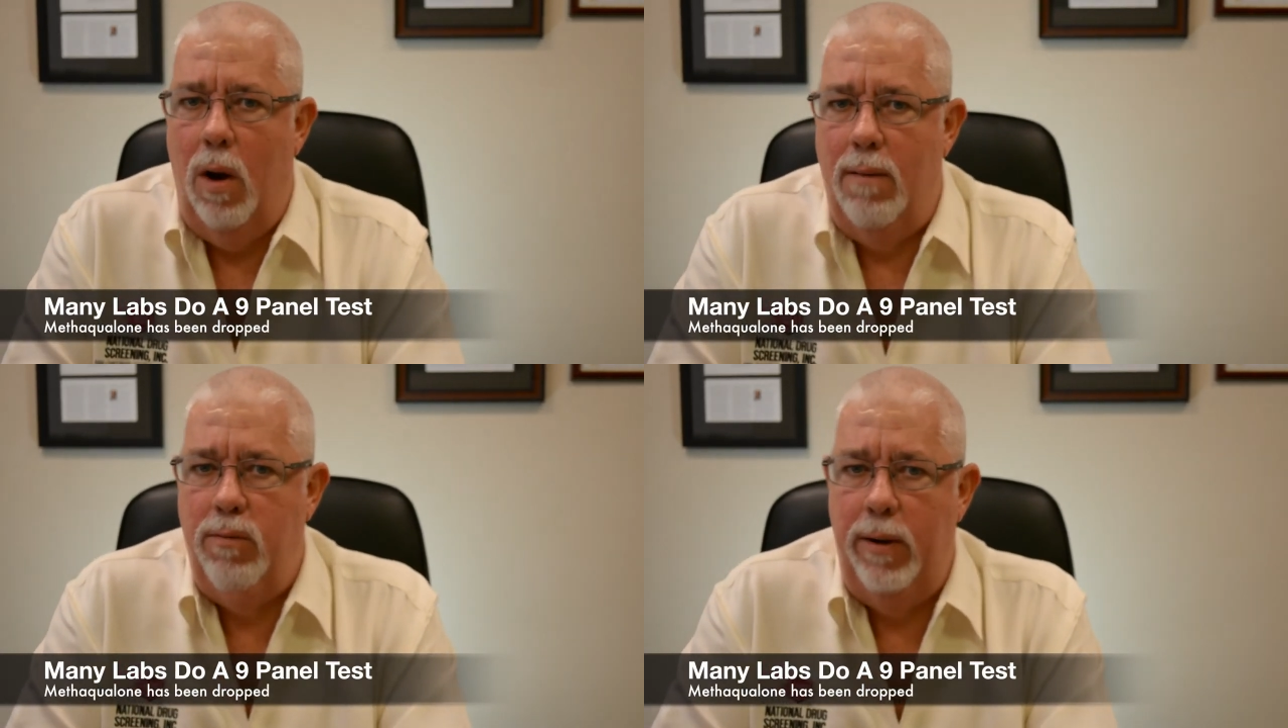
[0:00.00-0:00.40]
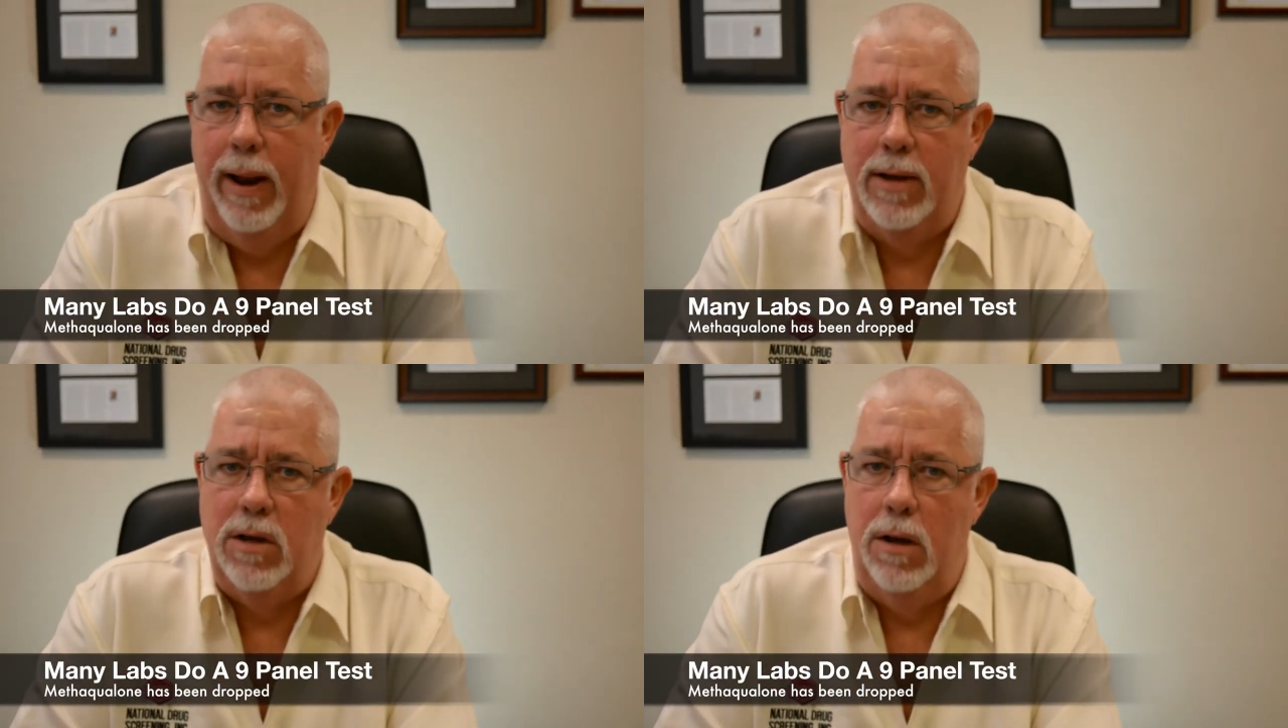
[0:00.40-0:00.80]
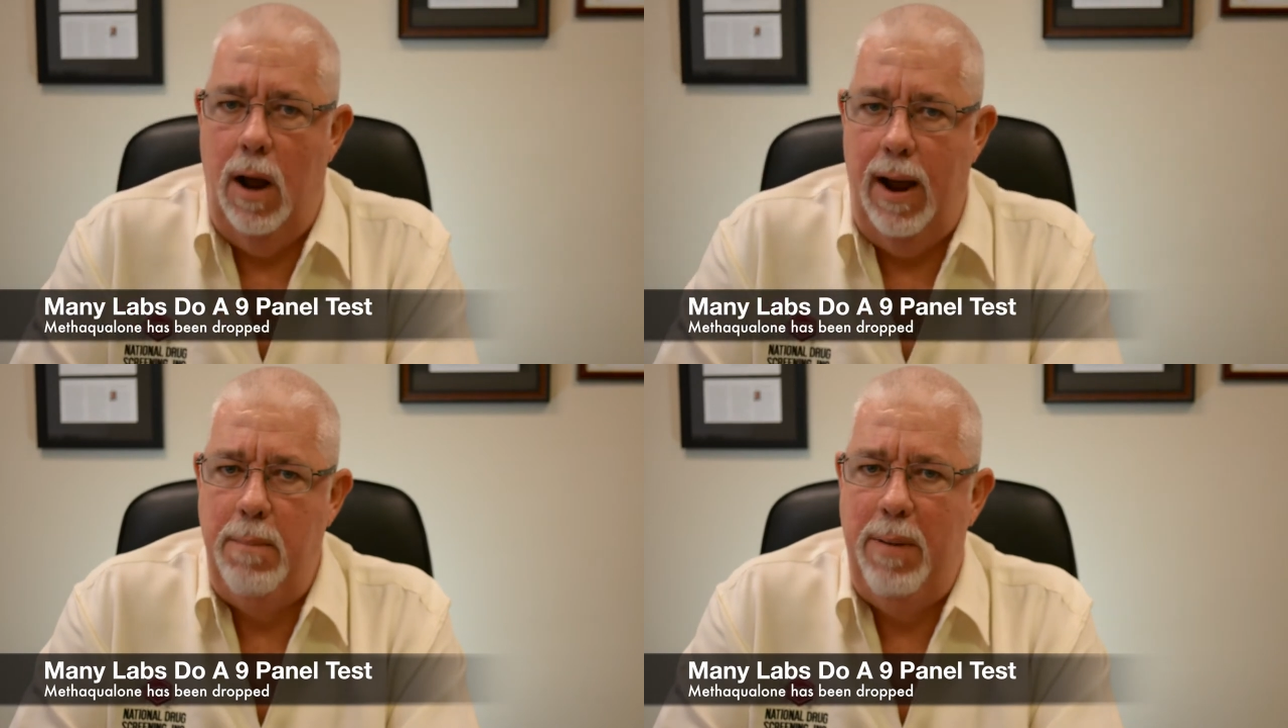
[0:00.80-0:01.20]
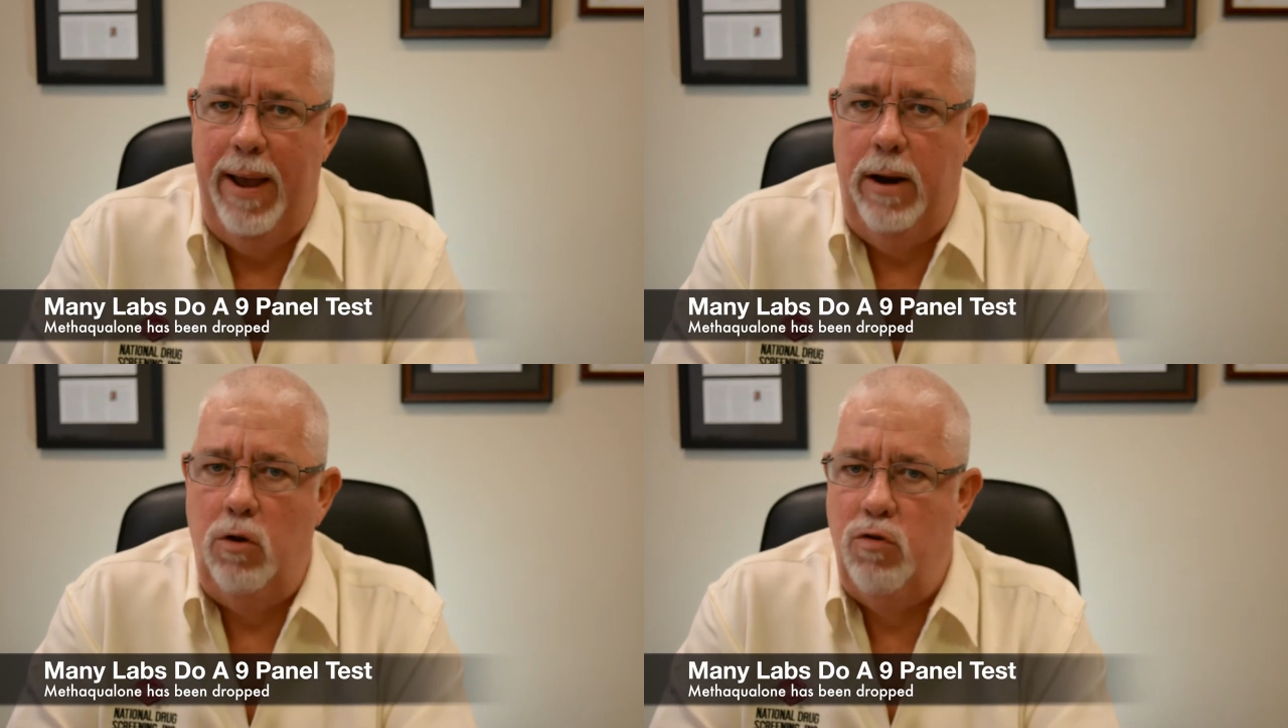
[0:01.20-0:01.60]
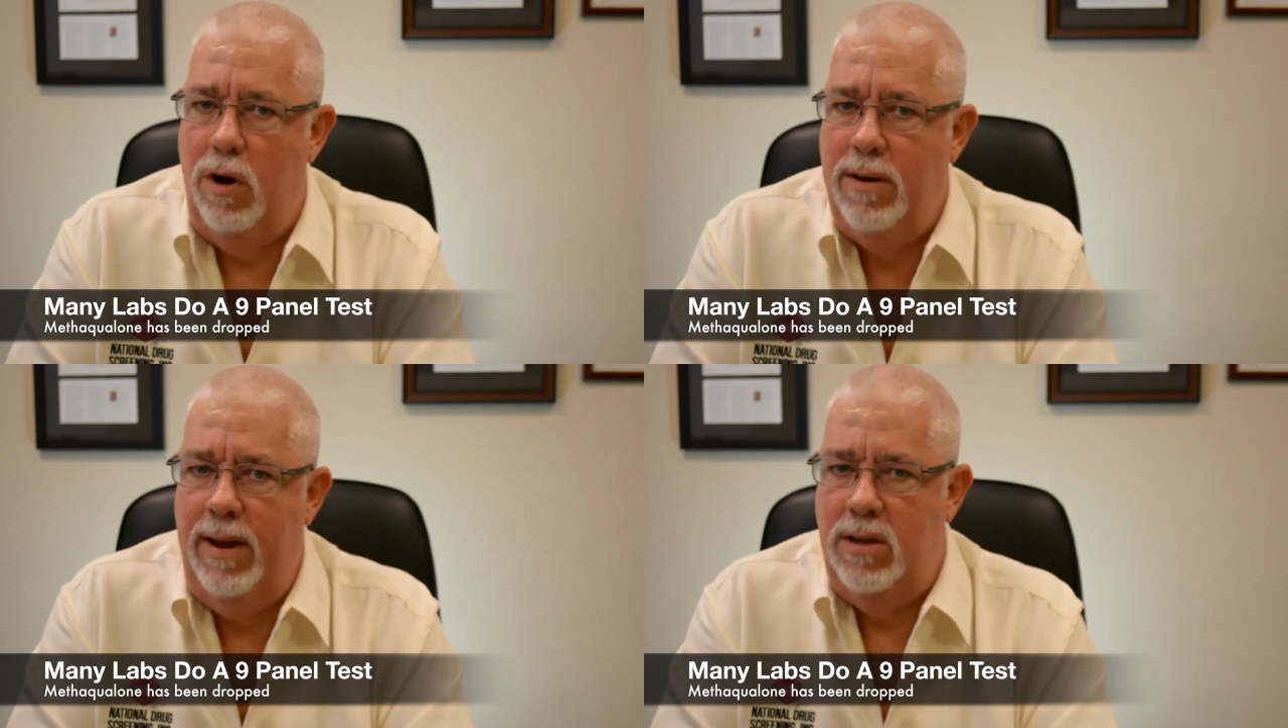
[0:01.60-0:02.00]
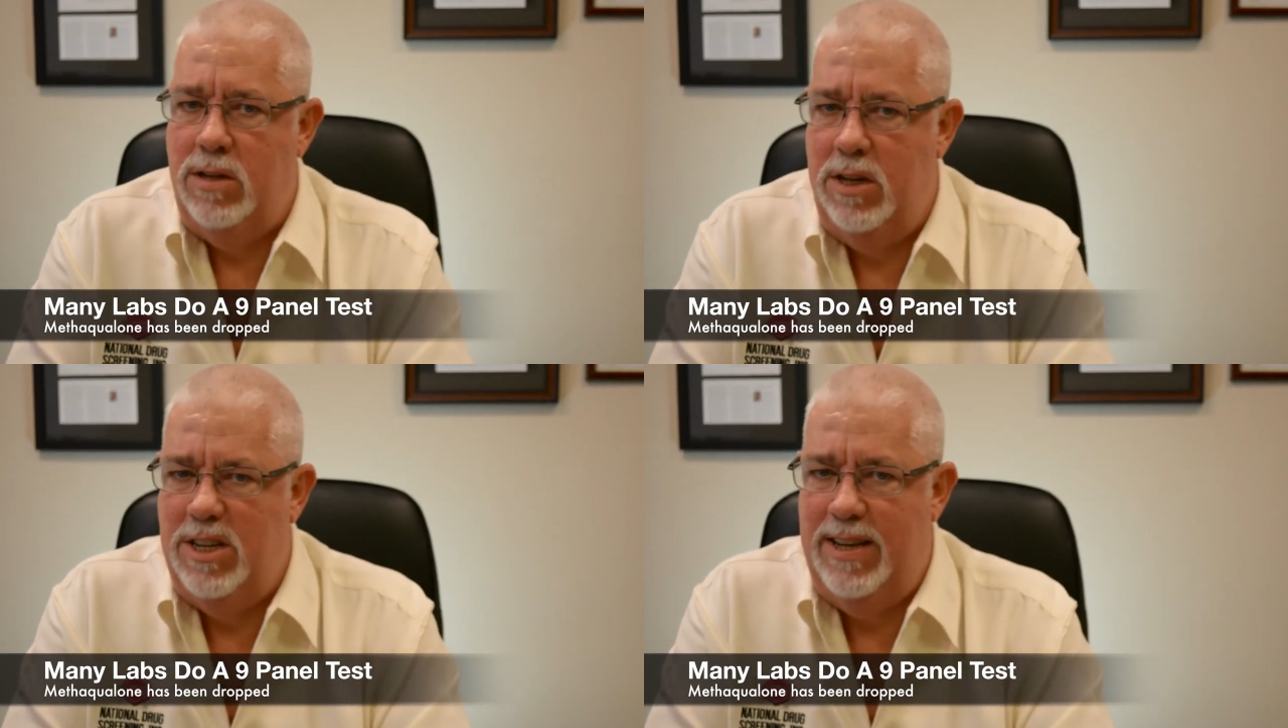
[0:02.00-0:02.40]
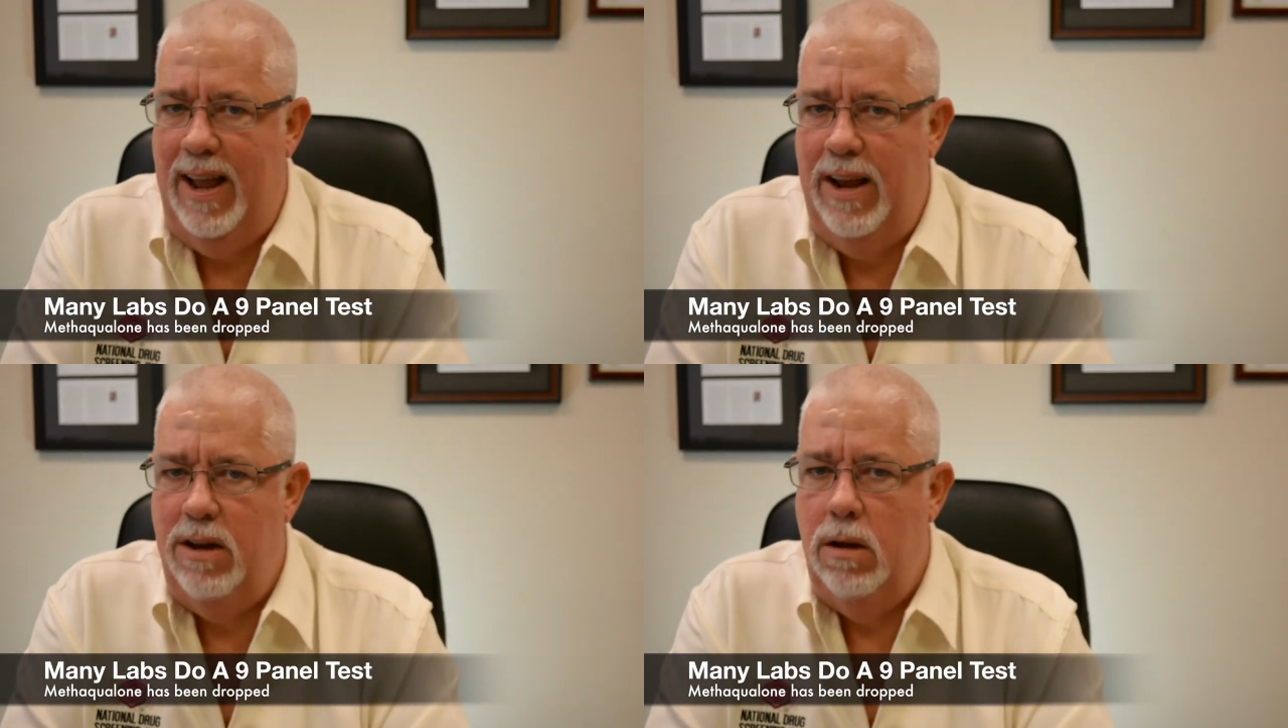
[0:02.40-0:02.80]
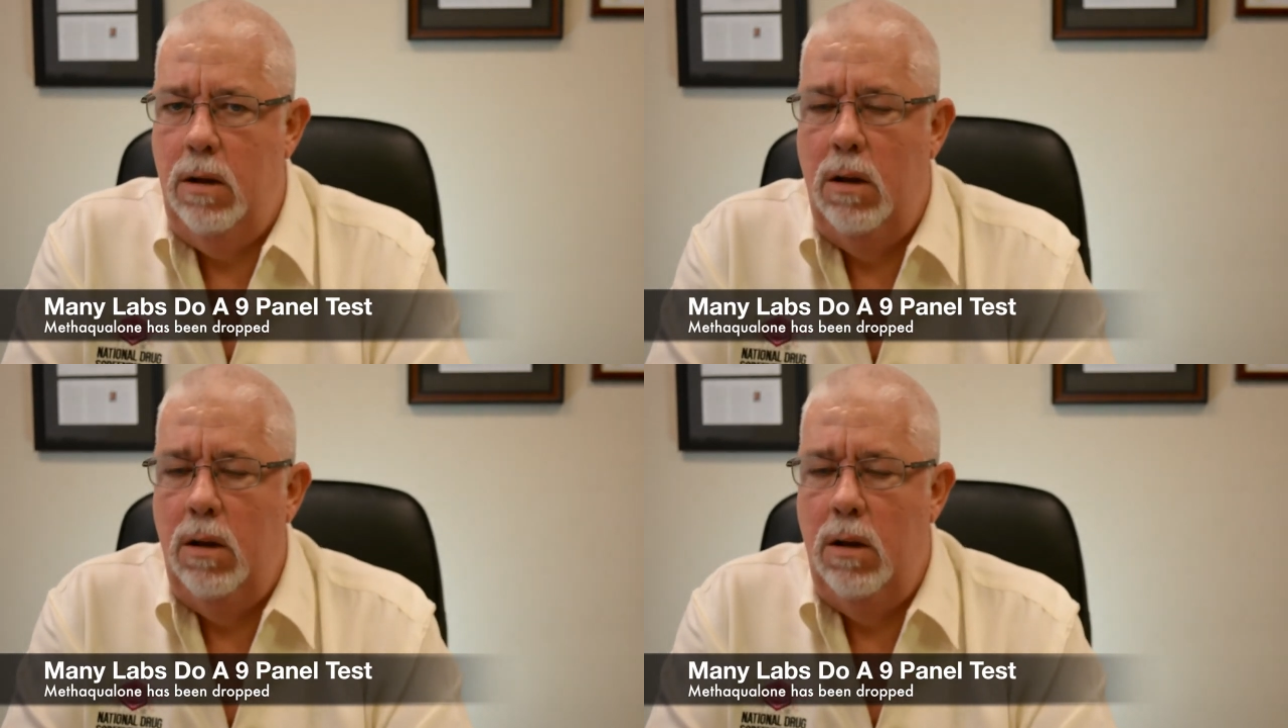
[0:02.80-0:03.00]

offer it as a 9-panel drug test instead.